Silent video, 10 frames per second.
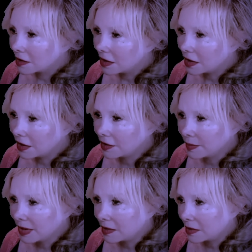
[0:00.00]
He killed
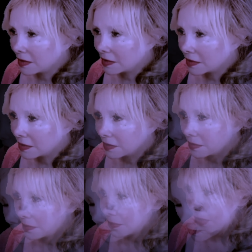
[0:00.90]

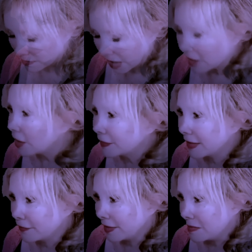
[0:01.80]
me because I loved
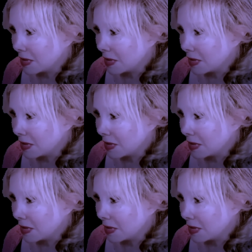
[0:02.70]
him very